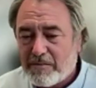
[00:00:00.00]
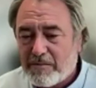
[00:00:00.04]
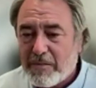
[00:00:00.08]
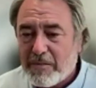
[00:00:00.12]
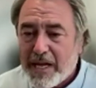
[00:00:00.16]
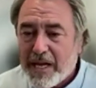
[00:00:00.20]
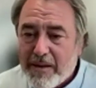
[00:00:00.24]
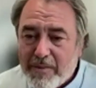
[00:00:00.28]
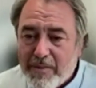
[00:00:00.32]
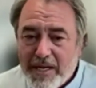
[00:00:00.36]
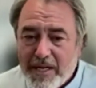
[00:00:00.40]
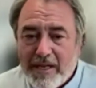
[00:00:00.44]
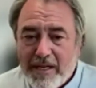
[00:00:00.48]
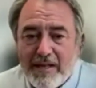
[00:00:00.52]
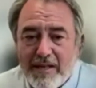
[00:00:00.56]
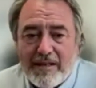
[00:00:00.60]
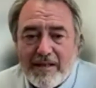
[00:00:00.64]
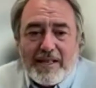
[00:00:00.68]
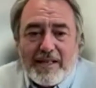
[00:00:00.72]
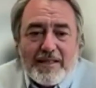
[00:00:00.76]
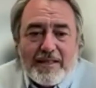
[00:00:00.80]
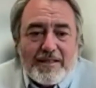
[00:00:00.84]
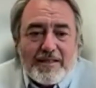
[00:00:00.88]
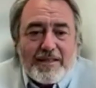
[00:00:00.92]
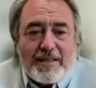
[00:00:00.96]
maybe
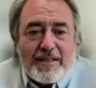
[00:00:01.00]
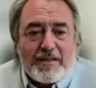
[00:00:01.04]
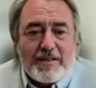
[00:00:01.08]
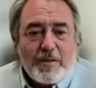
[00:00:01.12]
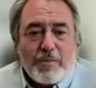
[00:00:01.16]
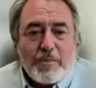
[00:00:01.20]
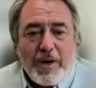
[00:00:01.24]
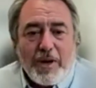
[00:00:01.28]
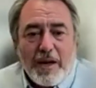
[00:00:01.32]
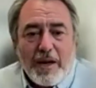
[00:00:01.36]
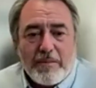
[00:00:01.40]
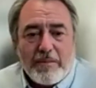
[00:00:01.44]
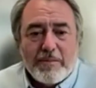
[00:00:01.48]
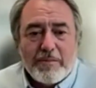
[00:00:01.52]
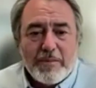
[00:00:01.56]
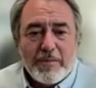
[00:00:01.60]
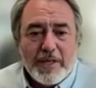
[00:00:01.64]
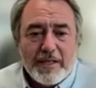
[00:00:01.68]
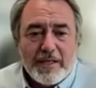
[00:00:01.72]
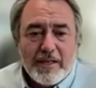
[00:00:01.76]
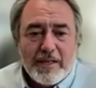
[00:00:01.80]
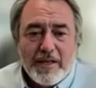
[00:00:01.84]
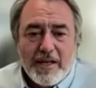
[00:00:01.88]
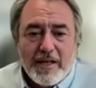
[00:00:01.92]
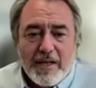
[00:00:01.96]
is a problem,
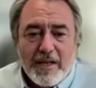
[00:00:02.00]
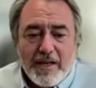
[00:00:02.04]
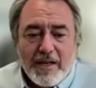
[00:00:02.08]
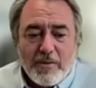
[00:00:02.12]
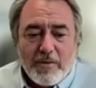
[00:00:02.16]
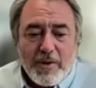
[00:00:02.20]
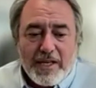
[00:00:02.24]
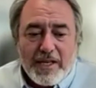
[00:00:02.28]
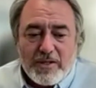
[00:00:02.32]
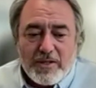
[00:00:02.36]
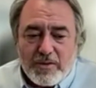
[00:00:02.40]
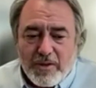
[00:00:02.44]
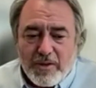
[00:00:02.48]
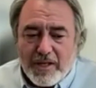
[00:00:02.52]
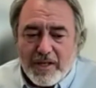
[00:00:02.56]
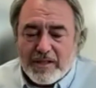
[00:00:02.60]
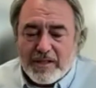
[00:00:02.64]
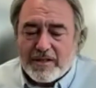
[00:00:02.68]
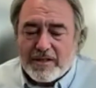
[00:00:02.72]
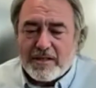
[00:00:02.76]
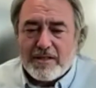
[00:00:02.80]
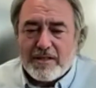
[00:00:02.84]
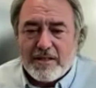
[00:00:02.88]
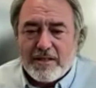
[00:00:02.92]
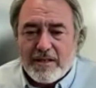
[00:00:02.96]
but
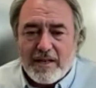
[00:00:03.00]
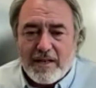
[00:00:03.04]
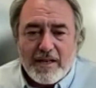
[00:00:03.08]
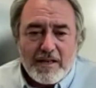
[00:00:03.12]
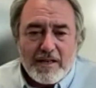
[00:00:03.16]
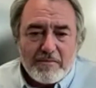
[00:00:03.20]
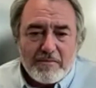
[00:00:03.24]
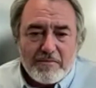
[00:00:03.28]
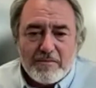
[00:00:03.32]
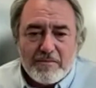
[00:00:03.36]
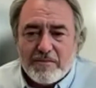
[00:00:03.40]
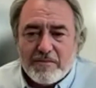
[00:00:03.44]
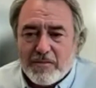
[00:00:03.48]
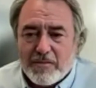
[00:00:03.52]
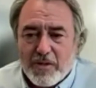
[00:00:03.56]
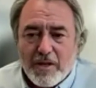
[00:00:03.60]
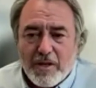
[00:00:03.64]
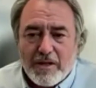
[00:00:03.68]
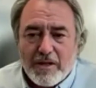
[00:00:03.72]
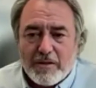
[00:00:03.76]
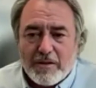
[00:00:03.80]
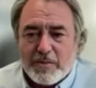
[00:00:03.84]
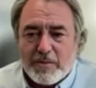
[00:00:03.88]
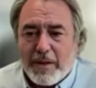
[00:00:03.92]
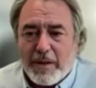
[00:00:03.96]
restaurants
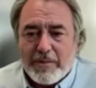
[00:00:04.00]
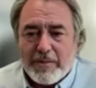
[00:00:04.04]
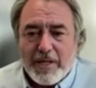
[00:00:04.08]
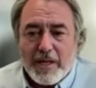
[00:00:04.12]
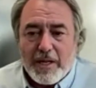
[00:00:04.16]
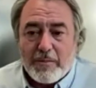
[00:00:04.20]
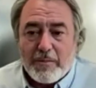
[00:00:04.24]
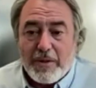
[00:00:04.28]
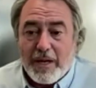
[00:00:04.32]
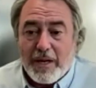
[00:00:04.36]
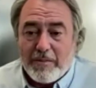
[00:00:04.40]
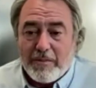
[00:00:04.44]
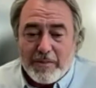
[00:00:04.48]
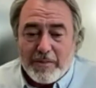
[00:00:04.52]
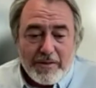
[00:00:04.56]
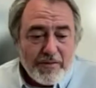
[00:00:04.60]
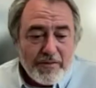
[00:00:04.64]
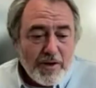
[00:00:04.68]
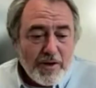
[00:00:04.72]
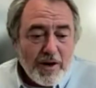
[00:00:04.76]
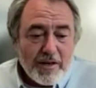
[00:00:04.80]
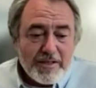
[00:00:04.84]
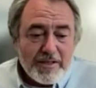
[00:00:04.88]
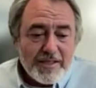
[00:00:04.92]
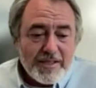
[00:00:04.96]
is probably not a problem. But
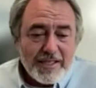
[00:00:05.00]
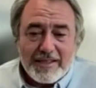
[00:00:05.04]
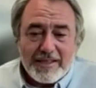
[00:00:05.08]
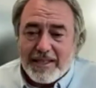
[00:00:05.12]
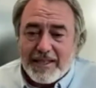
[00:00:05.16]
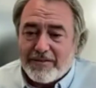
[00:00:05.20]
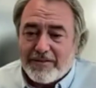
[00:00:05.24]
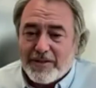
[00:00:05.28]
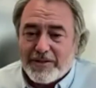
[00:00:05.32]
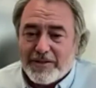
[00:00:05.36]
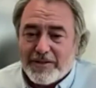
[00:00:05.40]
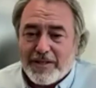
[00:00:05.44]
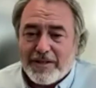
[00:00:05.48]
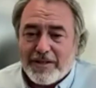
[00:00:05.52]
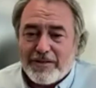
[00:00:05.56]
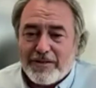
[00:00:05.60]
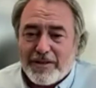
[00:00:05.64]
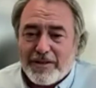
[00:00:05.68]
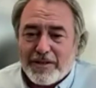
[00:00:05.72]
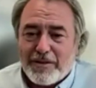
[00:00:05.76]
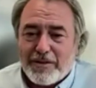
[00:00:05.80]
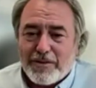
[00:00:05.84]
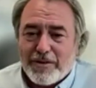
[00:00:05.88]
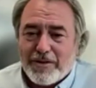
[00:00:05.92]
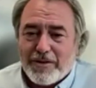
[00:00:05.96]
for arsenic levels,
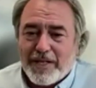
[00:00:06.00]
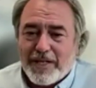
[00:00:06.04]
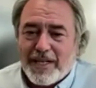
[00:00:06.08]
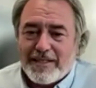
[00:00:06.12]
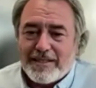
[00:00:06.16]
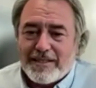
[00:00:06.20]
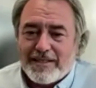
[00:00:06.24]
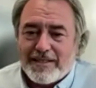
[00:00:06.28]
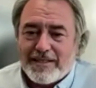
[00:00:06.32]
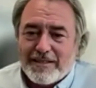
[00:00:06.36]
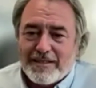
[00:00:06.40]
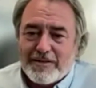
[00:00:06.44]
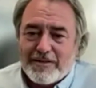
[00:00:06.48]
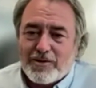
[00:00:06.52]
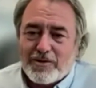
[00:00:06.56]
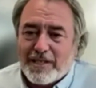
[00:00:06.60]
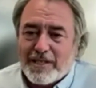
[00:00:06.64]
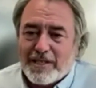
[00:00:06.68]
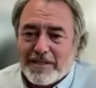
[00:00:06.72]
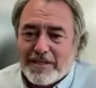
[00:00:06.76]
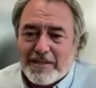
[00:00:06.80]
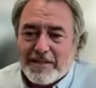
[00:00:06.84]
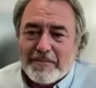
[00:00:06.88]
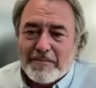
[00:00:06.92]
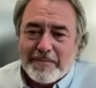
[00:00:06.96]
I'll throw that to
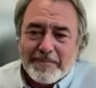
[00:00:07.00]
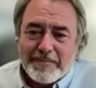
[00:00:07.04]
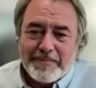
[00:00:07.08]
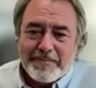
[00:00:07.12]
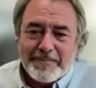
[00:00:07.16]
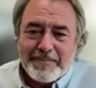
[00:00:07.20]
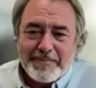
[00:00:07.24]
Tracy.